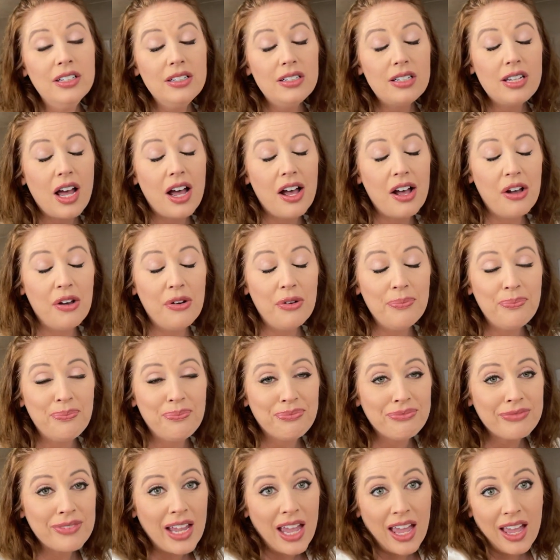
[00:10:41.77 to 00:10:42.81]
So
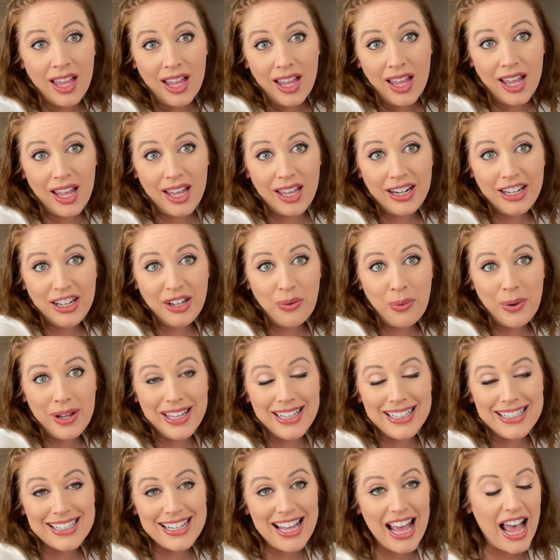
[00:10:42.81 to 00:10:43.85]

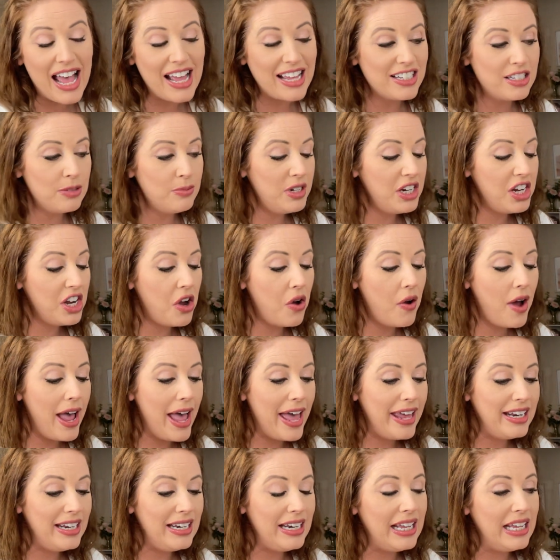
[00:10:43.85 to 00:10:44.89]
Anyways, guys, I'm going to go
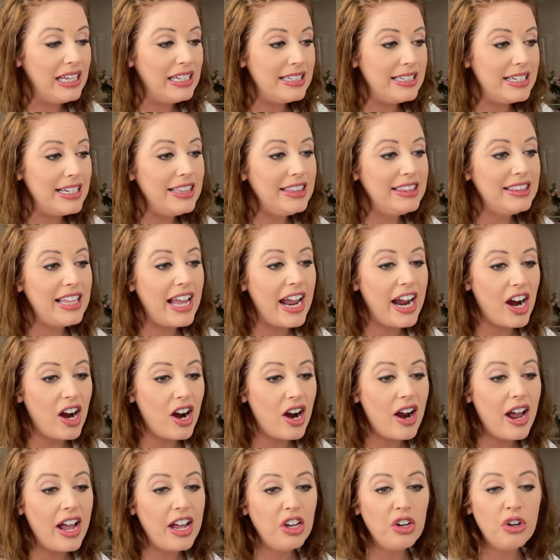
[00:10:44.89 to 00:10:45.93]
ahead and end it
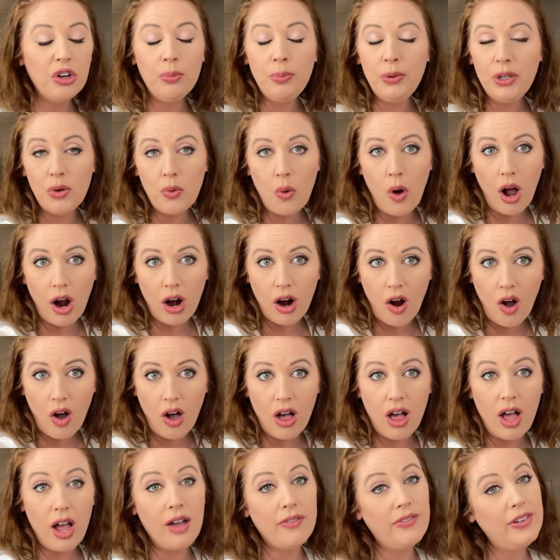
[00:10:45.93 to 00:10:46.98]
there. I hope you are
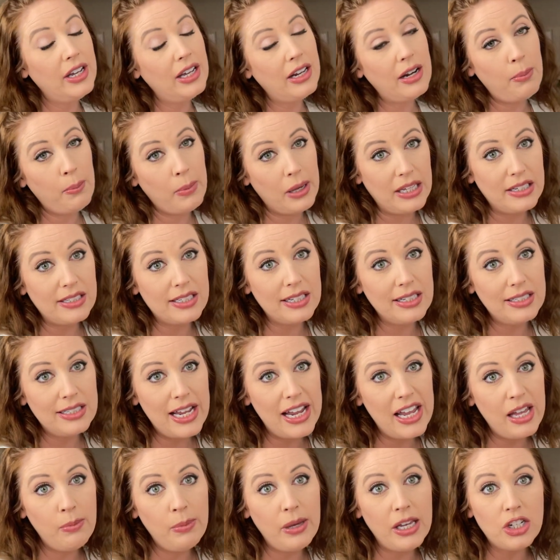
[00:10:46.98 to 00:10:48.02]
all having an amazing
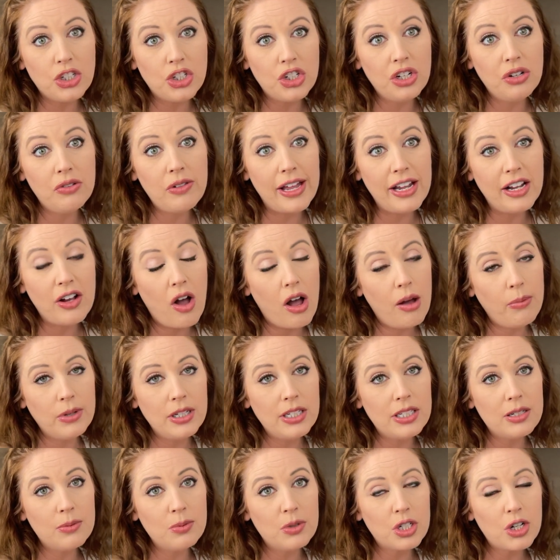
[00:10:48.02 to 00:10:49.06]
day. Make sure you like,
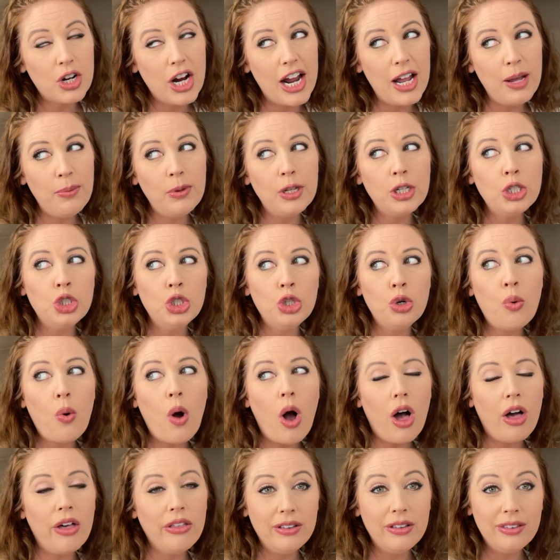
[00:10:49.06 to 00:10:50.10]
comment, subscribe, do
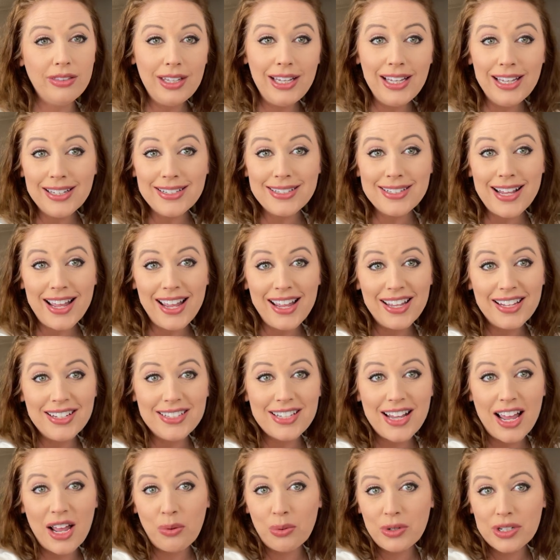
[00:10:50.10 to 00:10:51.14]
all the things,
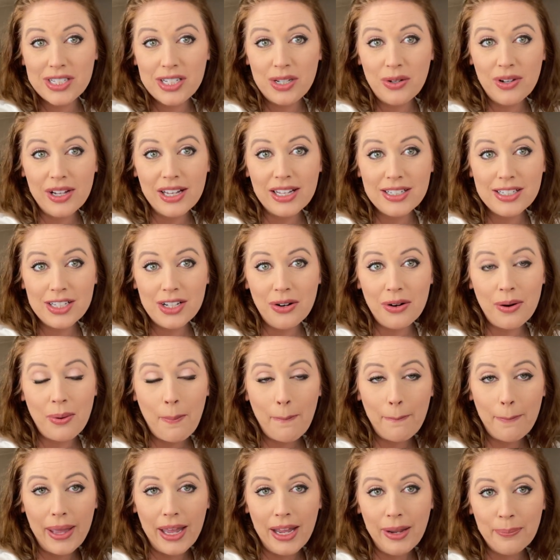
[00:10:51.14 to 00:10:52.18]
and I will see you again soon.
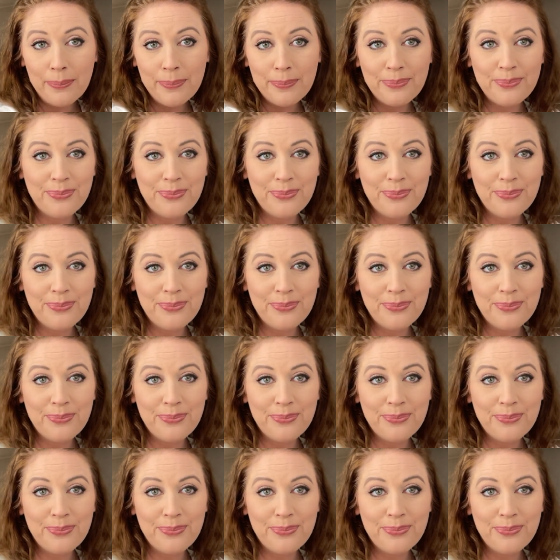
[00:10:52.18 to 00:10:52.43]
Bye.